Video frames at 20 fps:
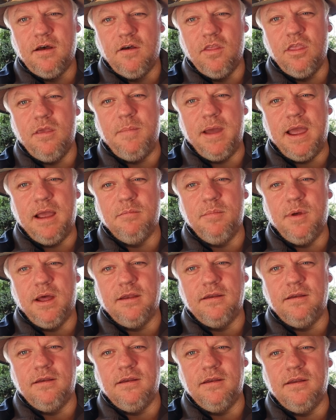on the back
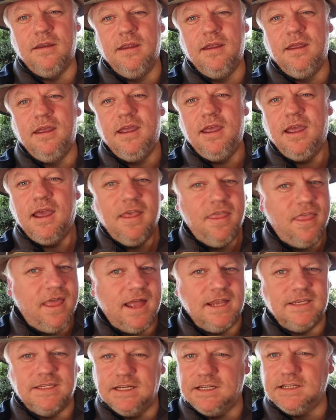button. And
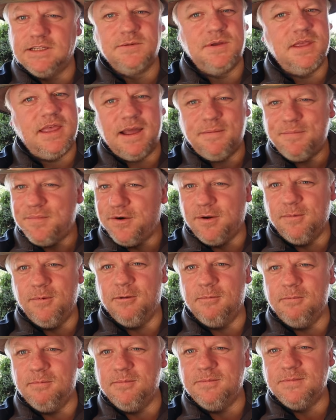that deals with that
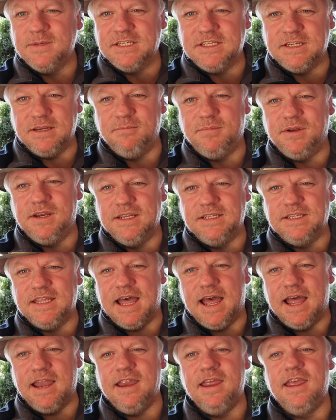problem. Simple as
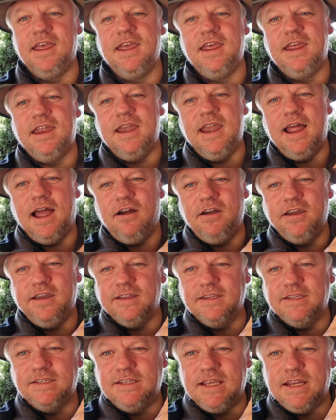that. Now I
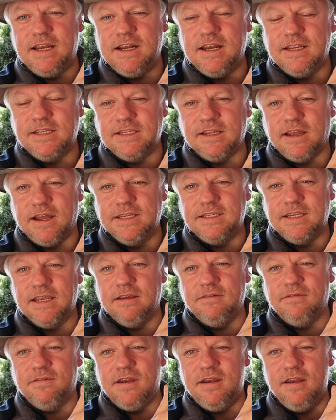can sit at a
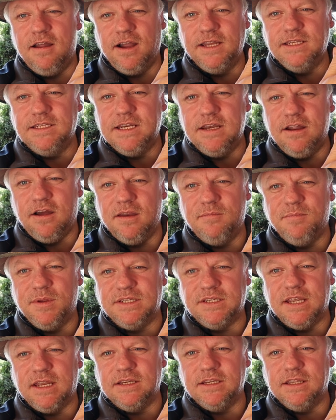sighting for
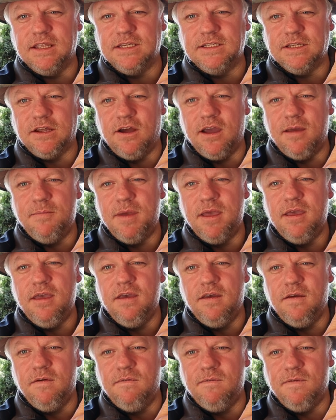99% of the time,
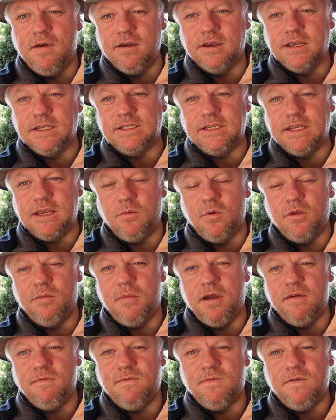focusing
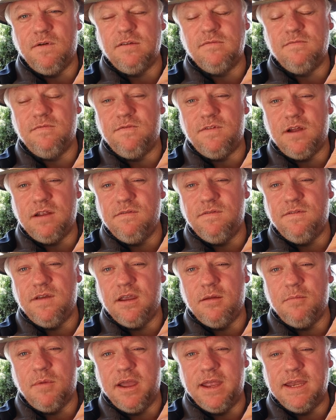with my front
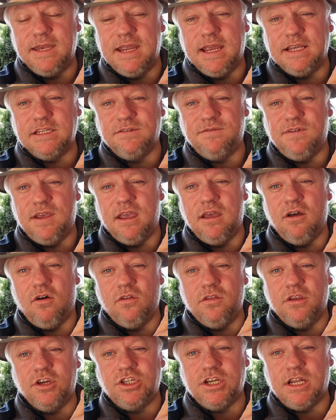finger, my index finger,
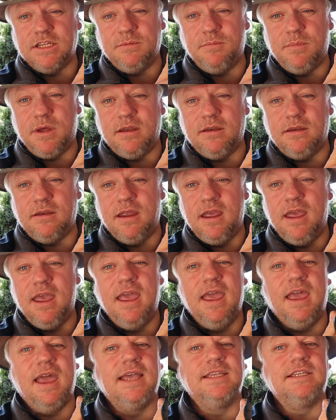on the shutter button
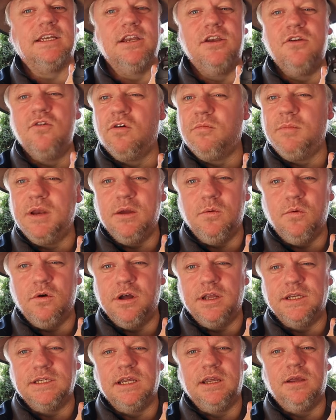as I normally
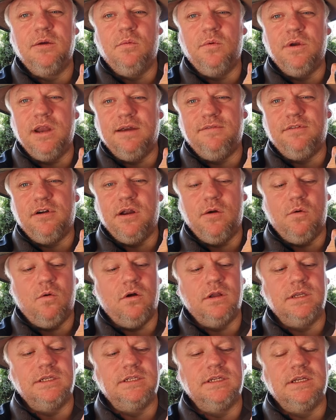would whenever I
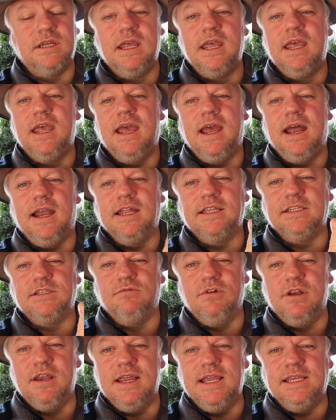want, and
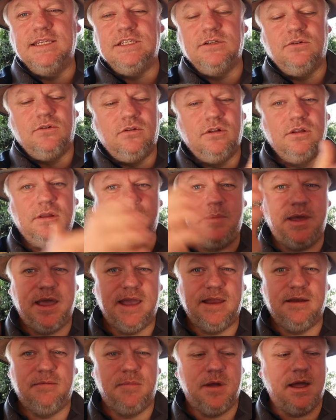it's released all the
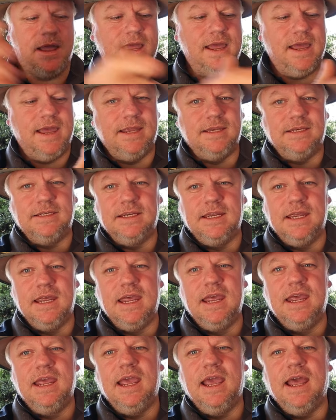pain in my hand.
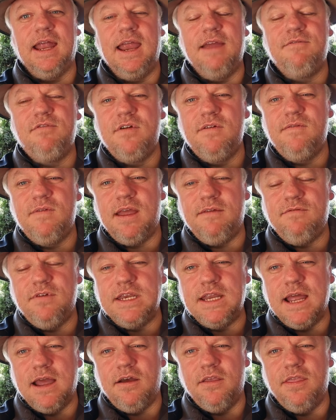And
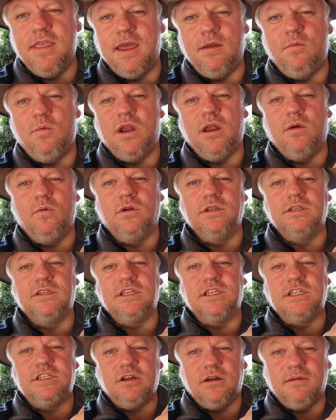every now and then when I want
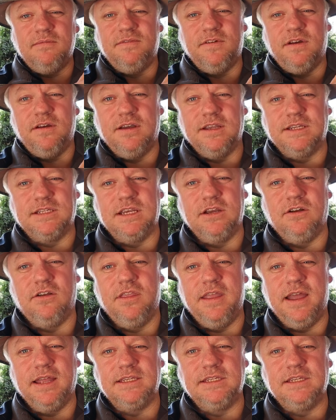to stop focusing
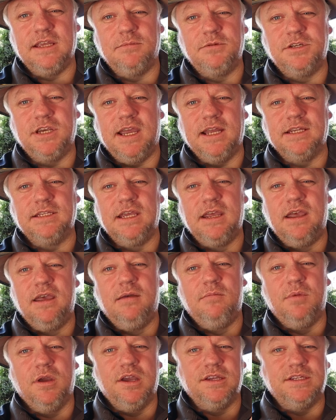on that subject
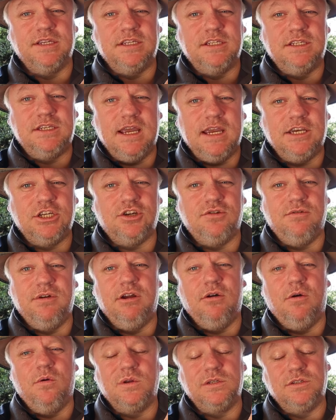because it's
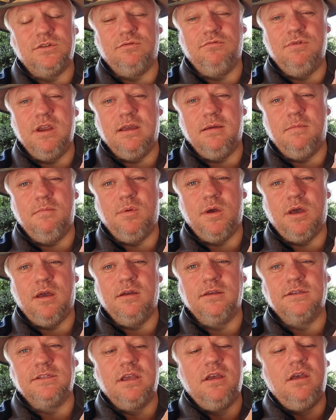stationary or want to
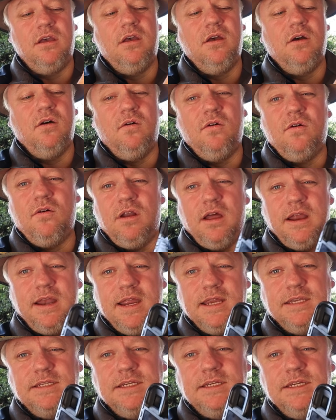recompose, all I
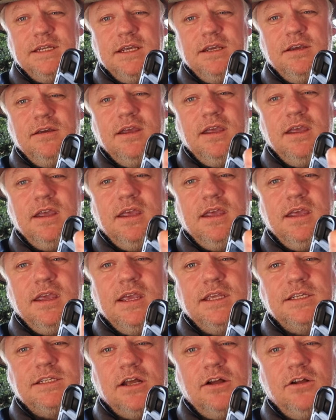need to do
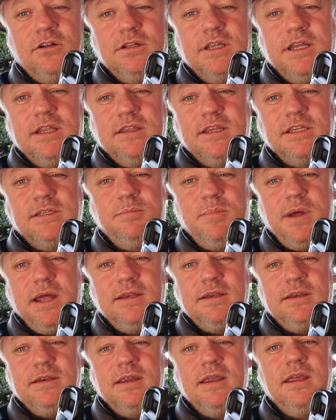is hold in this
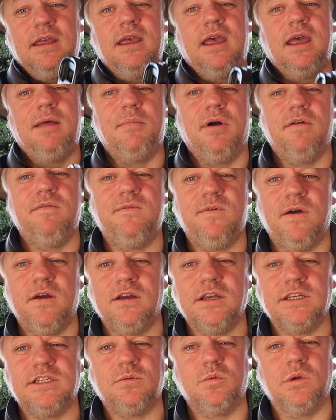button and my
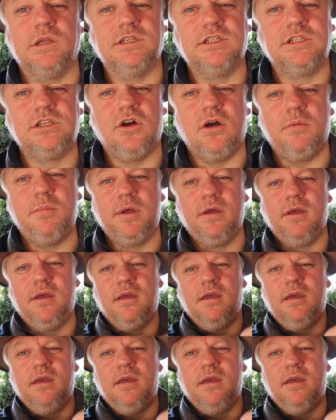focus will stop.